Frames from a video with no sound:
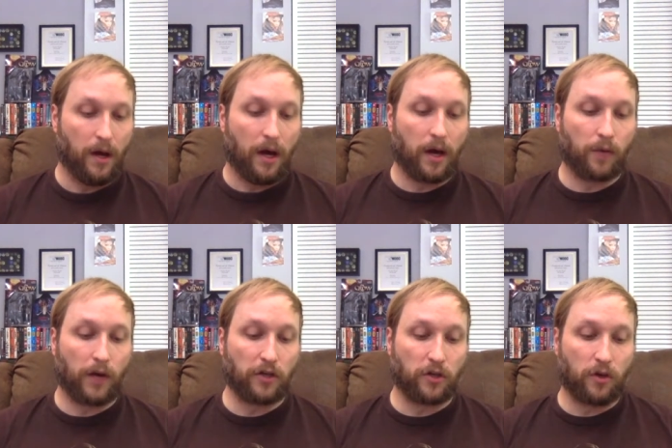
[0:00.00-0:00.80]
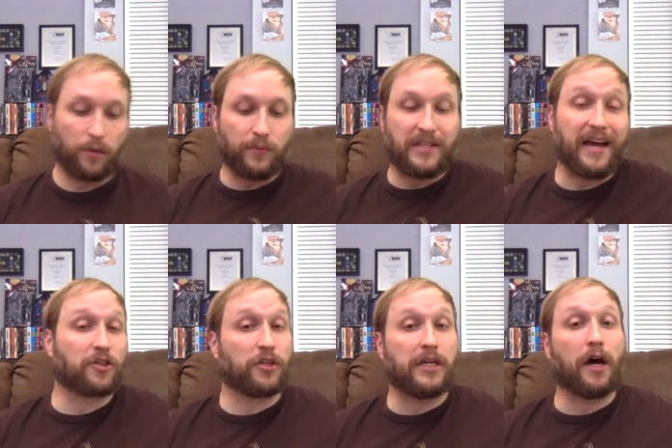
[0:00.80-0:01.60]
Uh, Roger Corman was
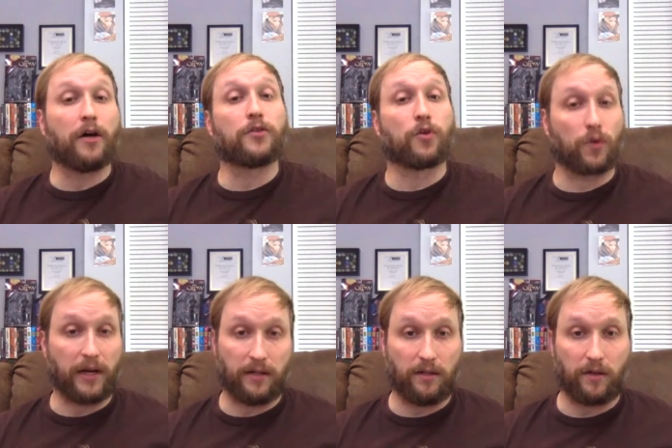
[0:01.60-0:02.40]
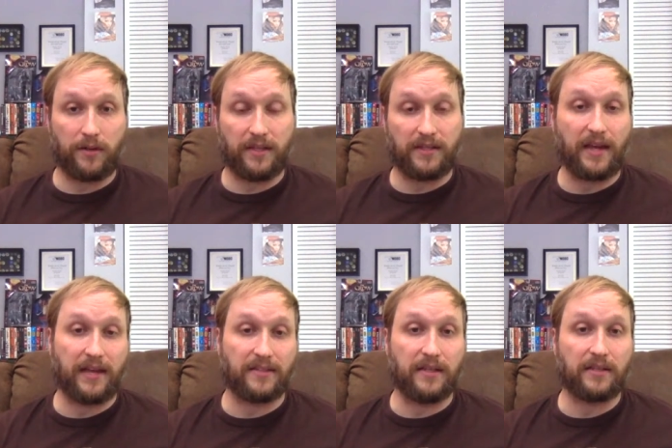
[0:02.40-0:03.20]
actually uncredited on this
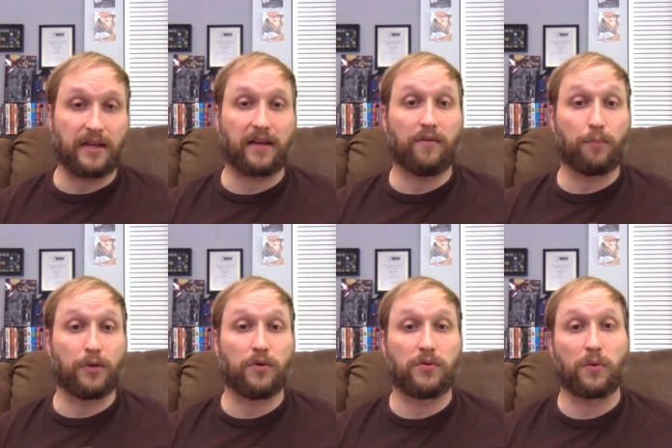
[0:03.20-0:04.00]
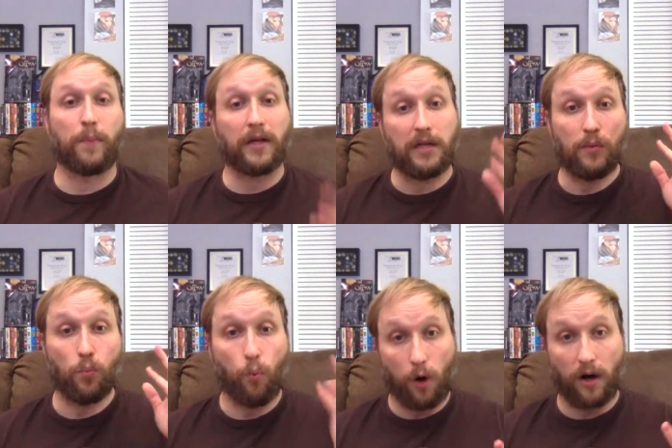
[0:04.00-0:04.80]
as the executive producer, but he
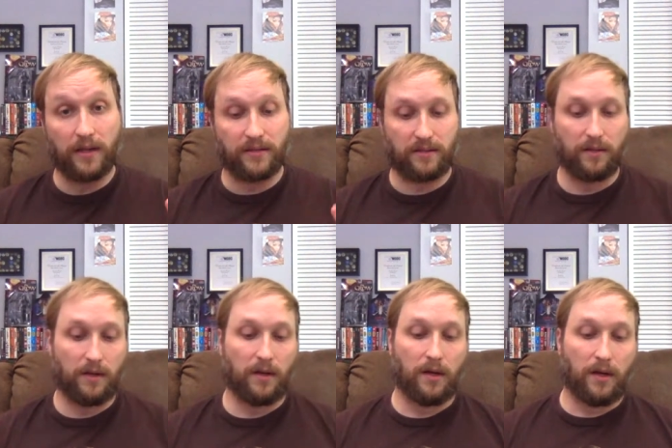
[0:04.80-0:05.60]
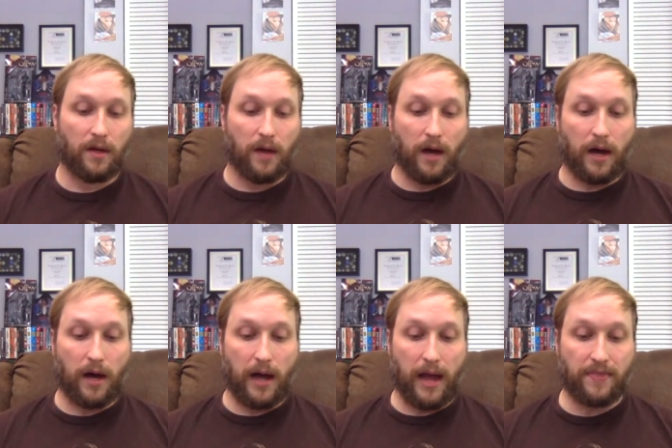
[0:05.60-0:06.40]
was.
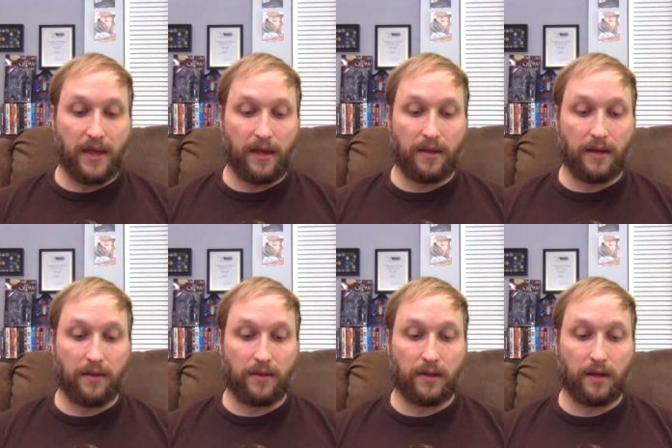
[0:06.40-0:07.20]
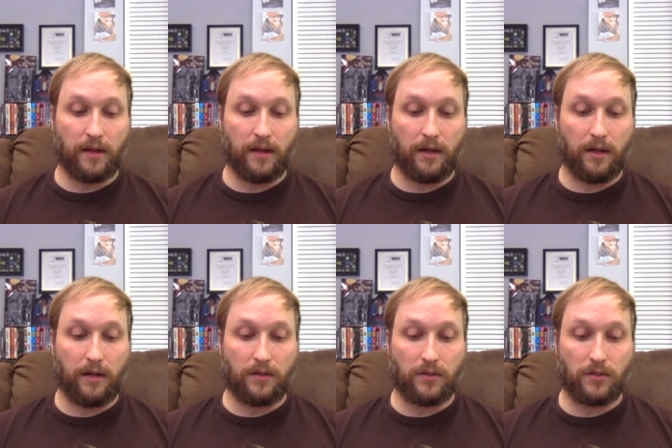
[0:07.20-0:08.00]
Uh, and then
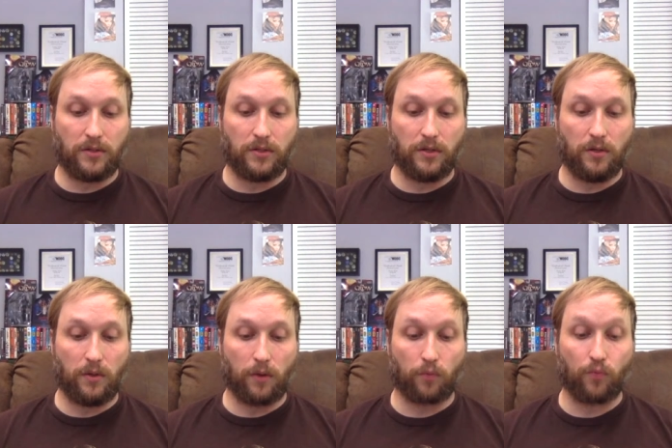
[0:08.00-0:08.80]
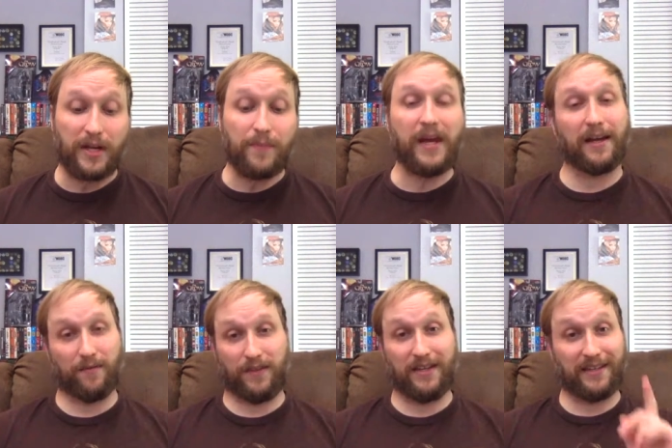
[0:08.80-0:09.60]
they do a remake
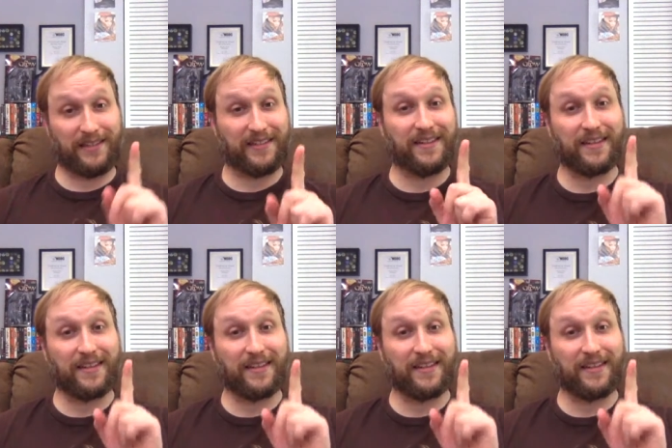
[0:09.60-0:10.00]
of this.